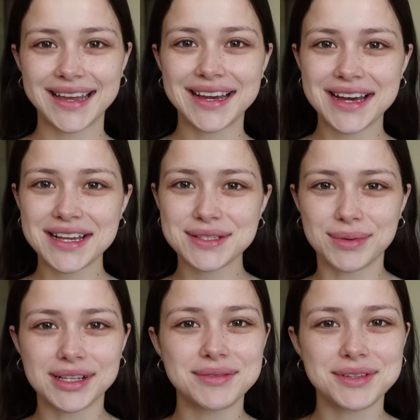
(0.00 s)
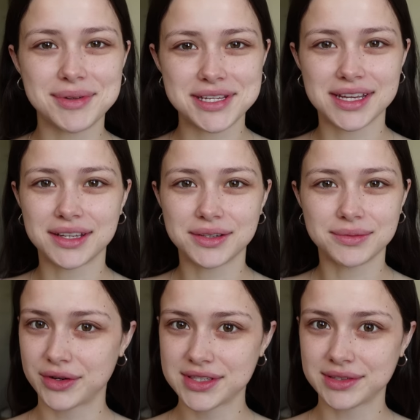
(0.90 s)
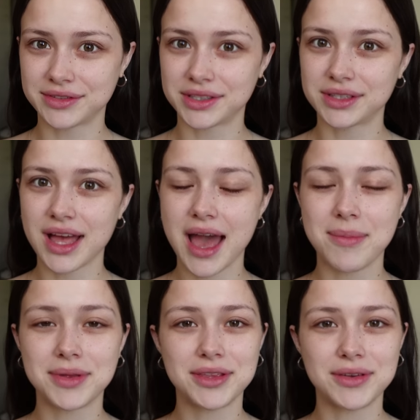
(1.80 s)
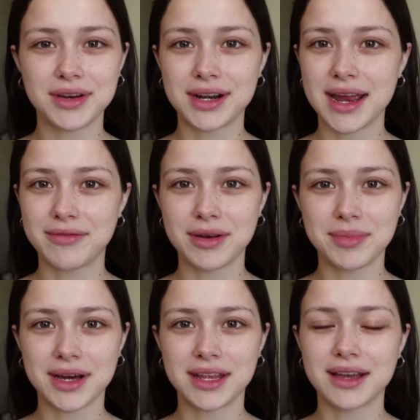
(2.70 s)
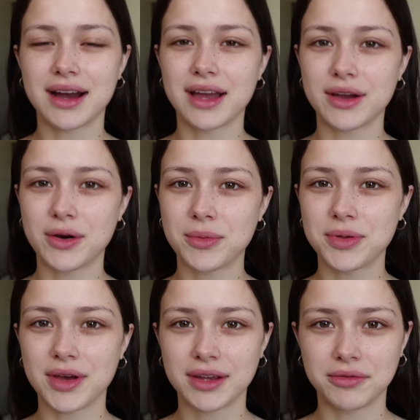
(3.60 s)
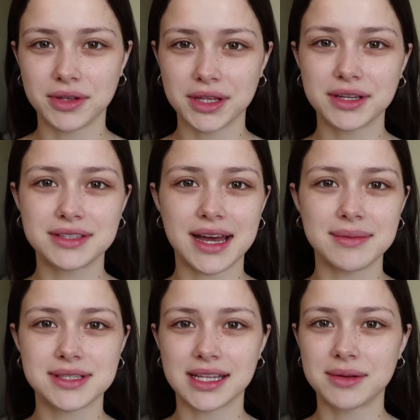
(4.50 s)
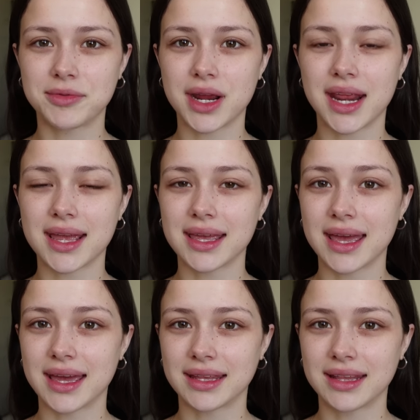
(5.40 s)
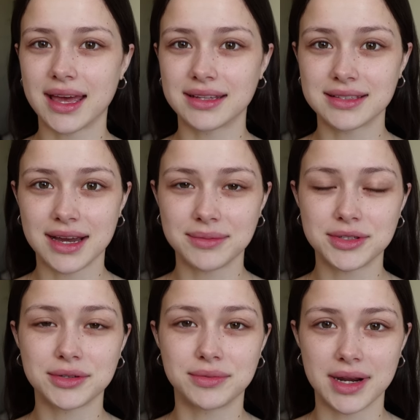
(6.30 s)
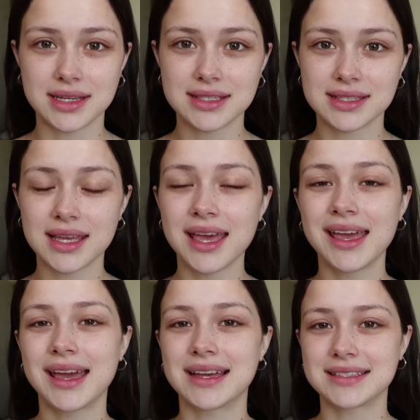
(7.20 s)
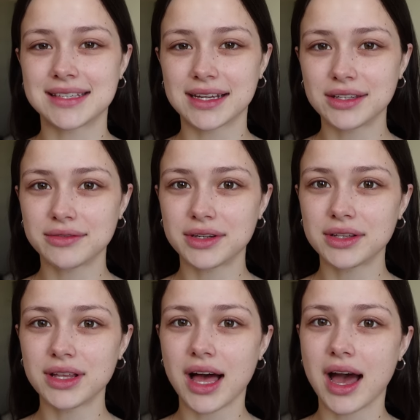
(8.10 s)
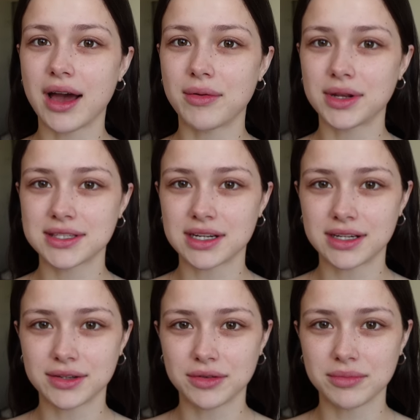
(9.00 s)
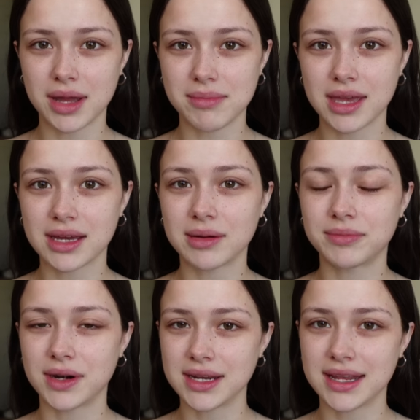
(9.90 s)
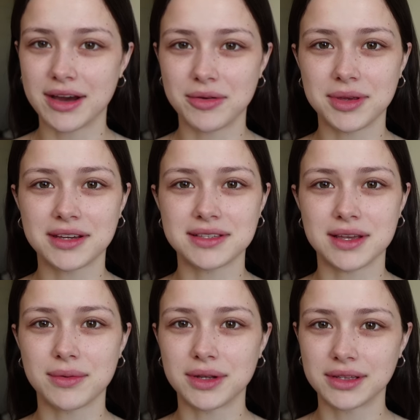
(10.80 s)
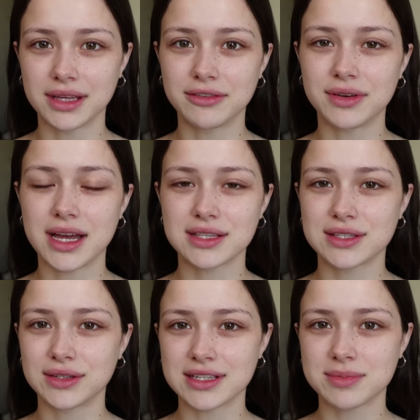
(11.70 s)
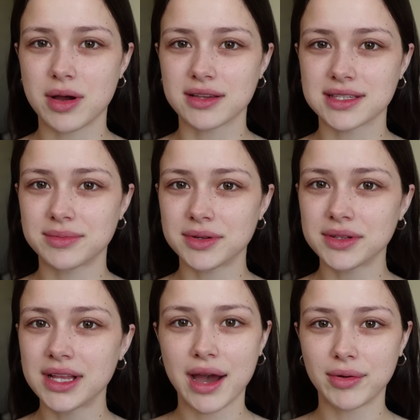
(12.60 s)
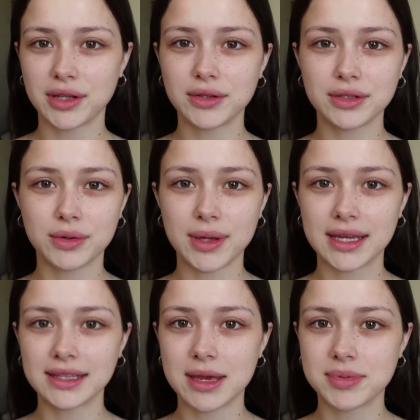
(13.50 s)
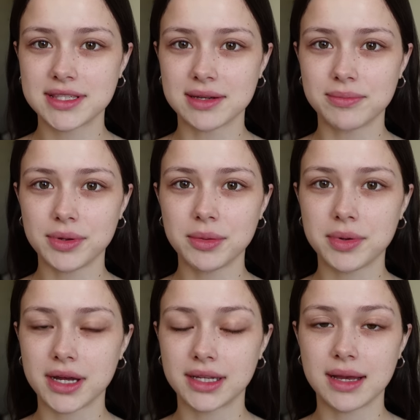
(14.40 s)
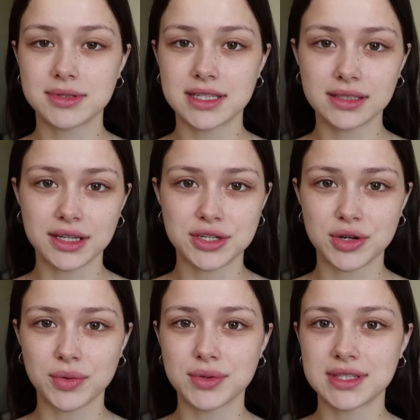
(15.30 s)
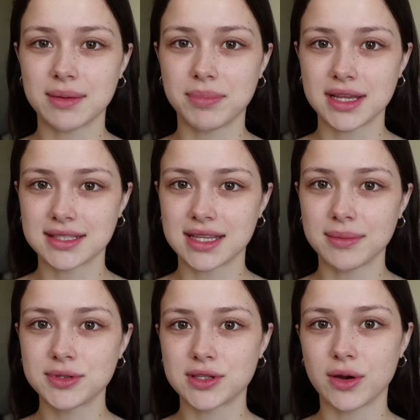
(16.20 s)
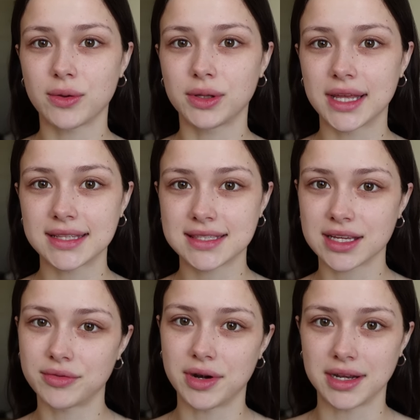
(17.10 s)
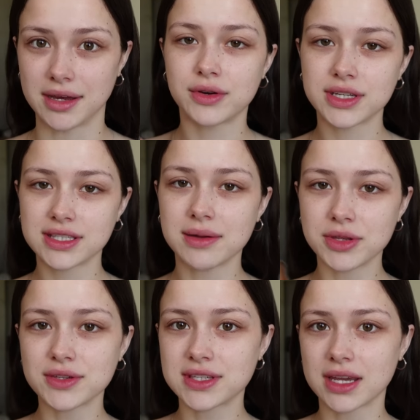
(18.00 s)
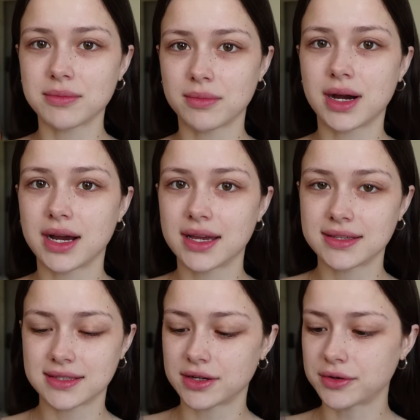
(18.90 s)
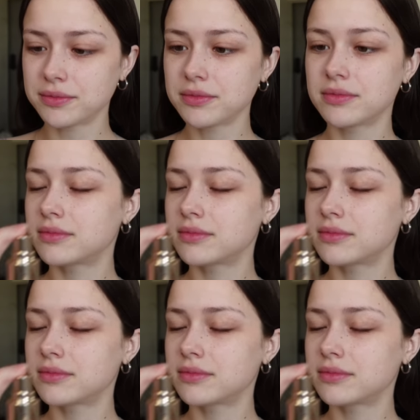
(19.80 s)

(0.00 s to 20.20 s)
Hi guys, welcome to my channel. First of all, Happy New Year everybody. I hope you had a really good time celebrating and had time to rest. And second of all, I want to start doing my makeup right now because I want to leave as soon as possible. I want to do it quick and keep it simple, but I'm still going to show you step by step, so let's start right now. First, I'm using my serum.